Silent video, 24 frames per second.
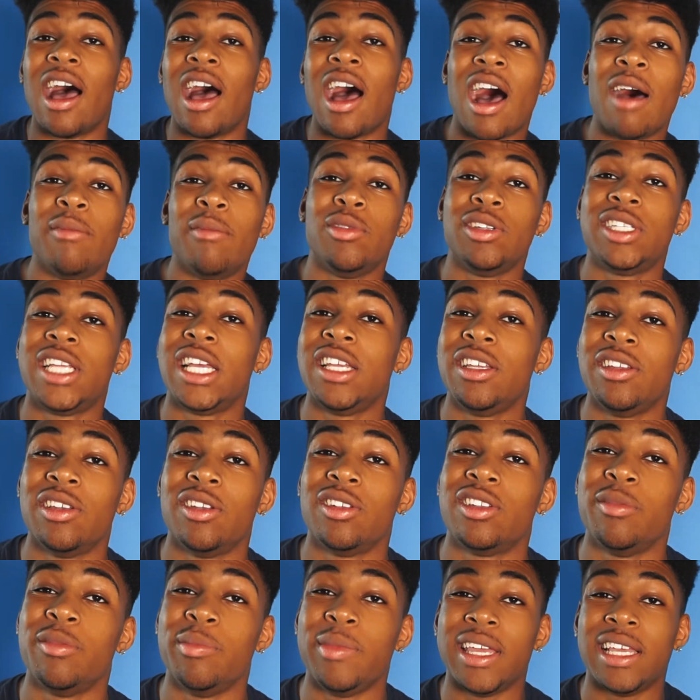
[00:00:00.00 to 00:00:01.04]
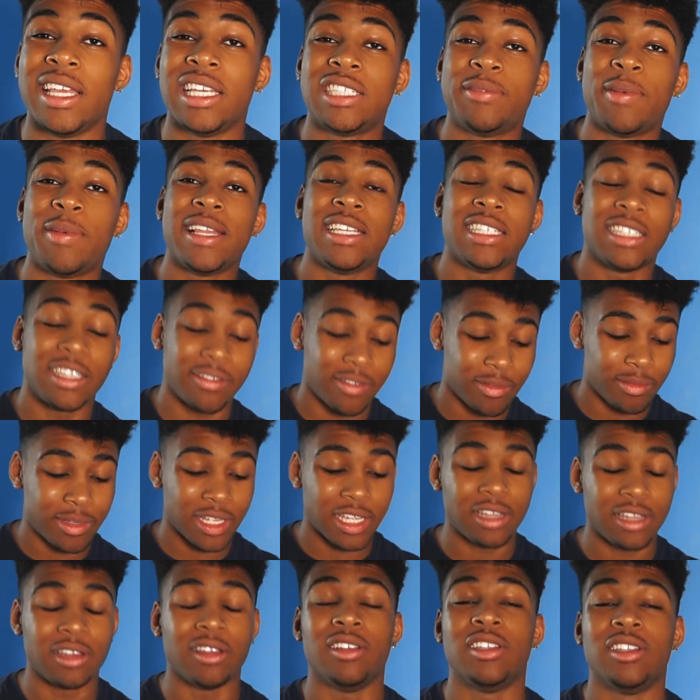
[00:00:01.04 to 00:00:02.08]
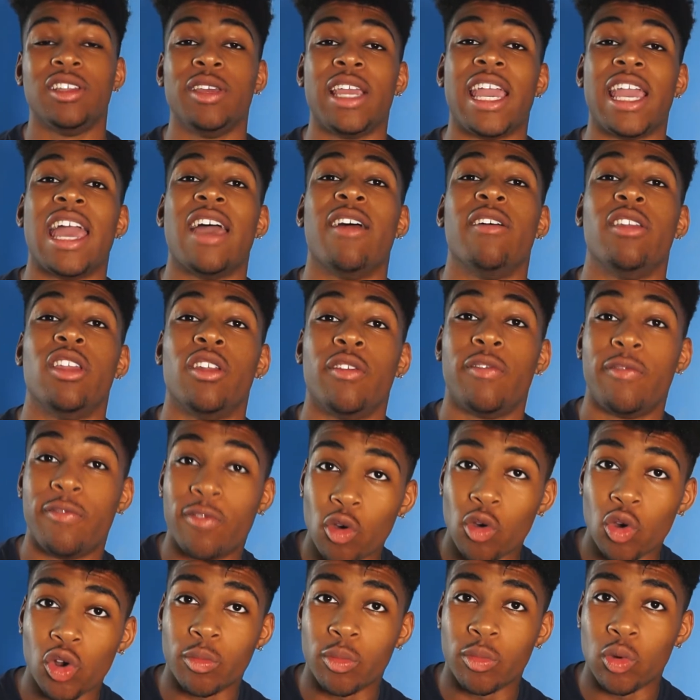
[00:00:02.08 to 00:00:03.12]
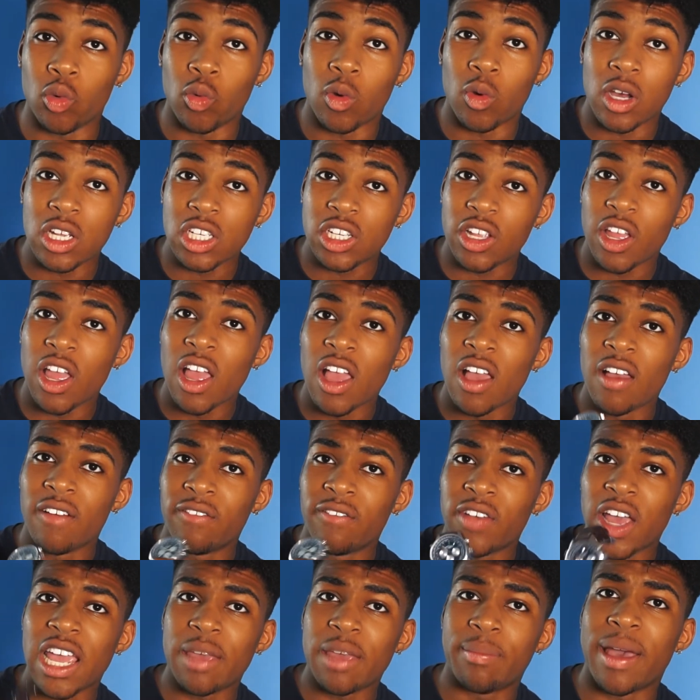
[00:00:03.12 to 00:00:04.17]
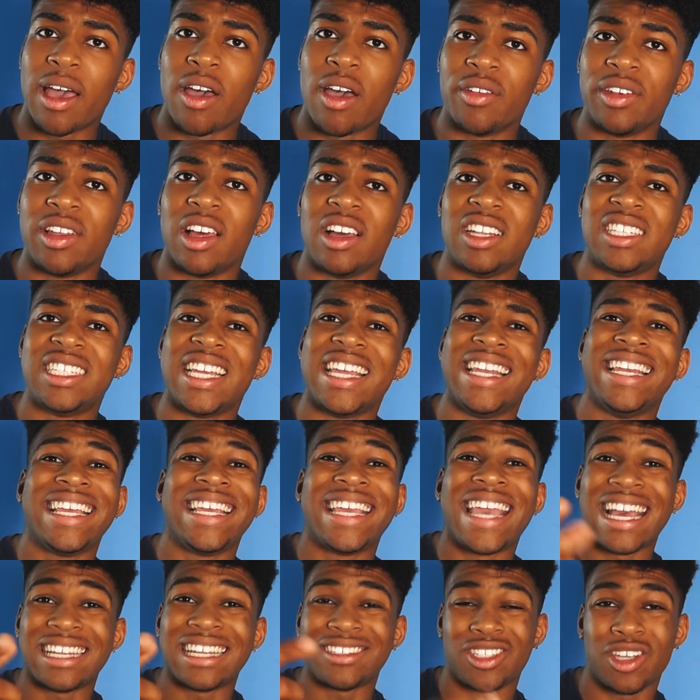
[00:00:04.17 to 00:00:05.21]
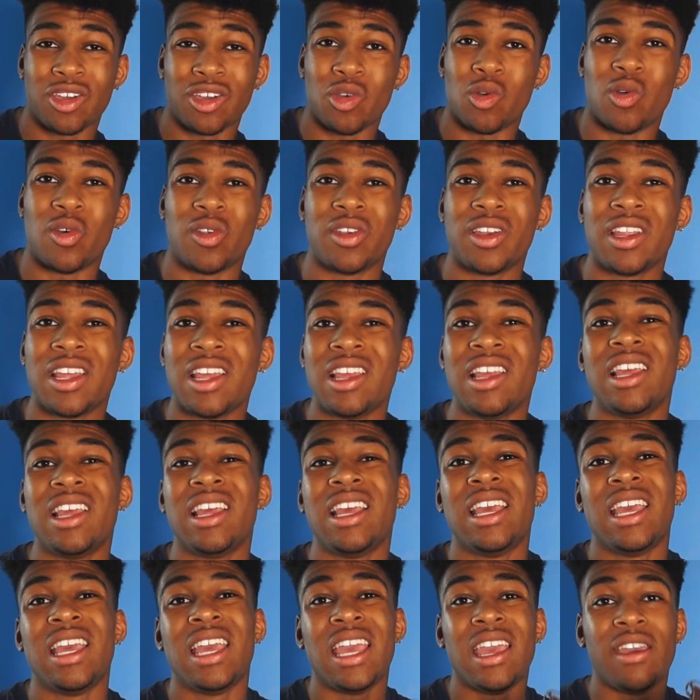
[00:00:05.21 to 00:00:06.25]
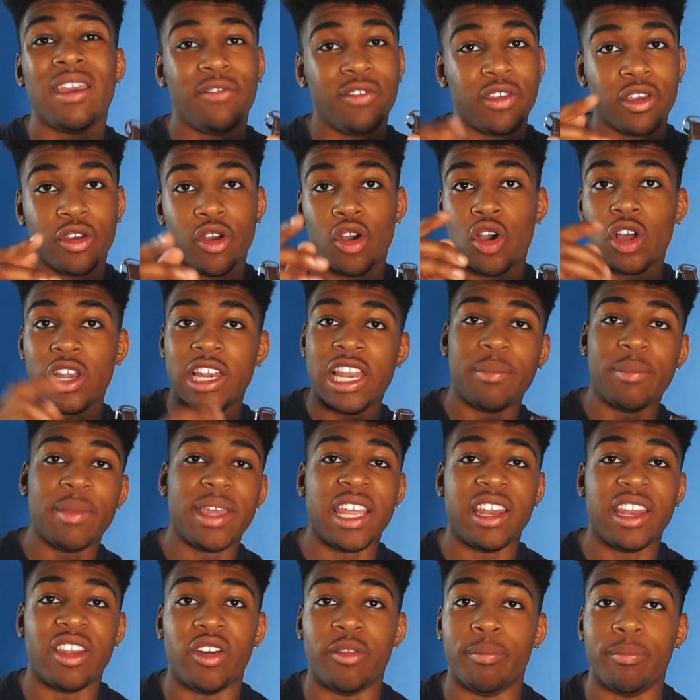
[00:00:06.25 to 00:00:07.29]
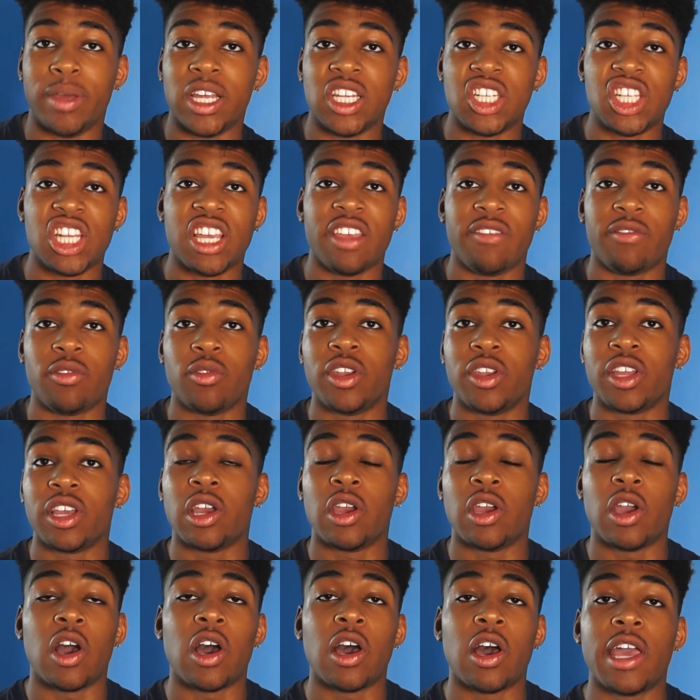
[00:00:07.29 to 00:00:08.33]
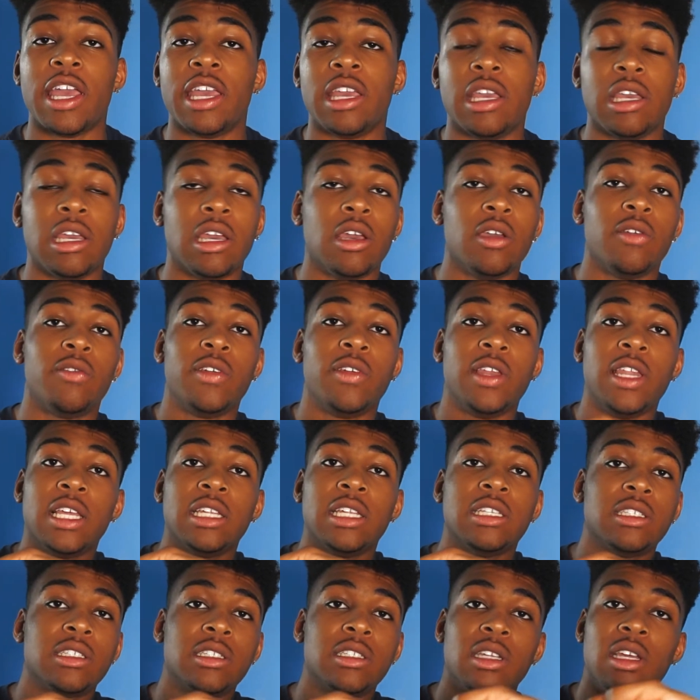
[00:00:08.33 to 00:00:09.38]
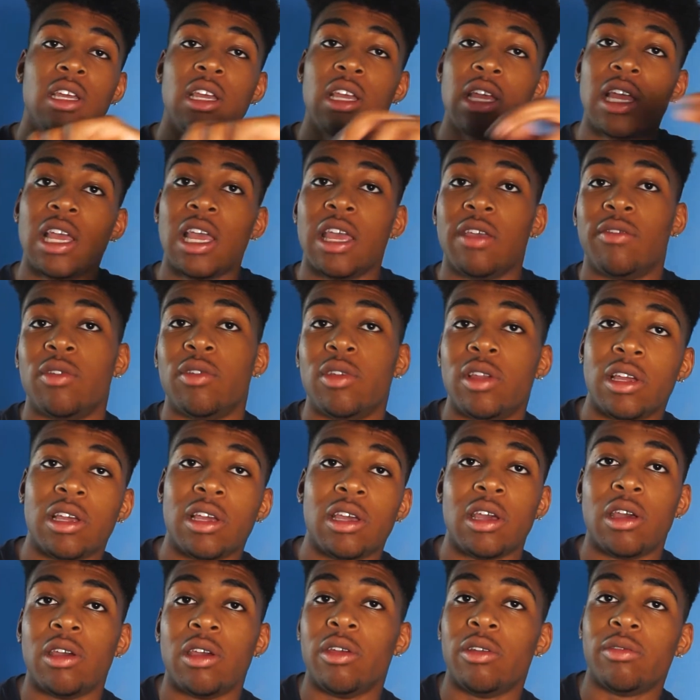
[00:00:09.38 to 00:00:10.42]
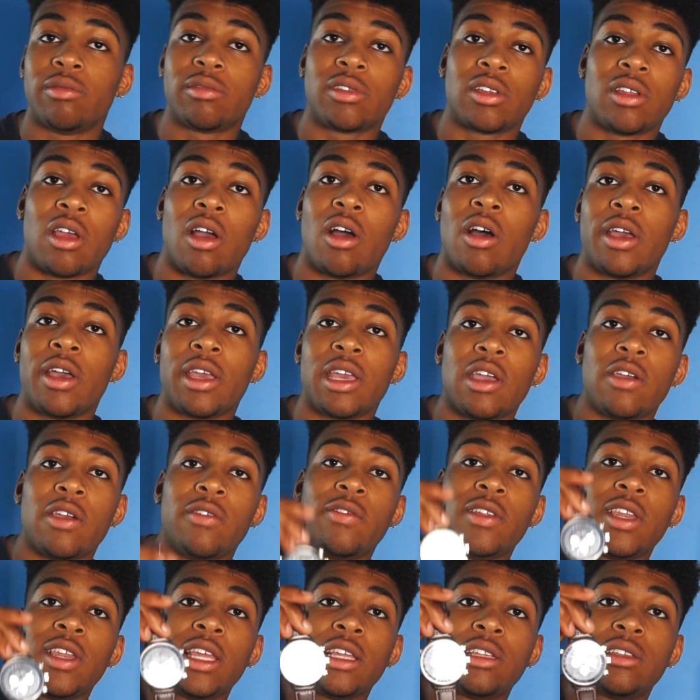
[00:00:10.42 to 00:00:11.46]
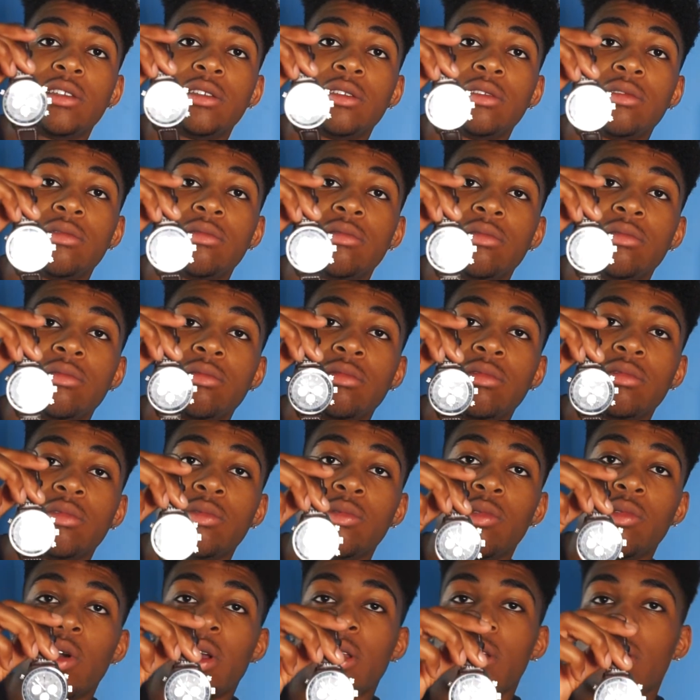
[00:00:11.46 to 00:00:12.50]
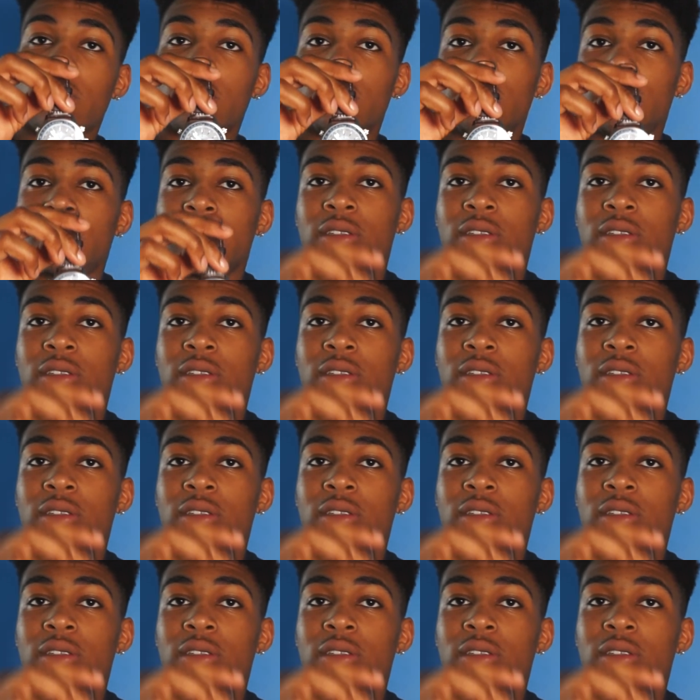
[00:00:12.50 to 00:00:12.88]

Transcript: I'm not telling you not to be expensive. I'm telling you not to get an affordable watch, £30, I'll say the Casio one. If you're limited on budget, if you want to go high, go for this. If you want to go high, go for this. Why not?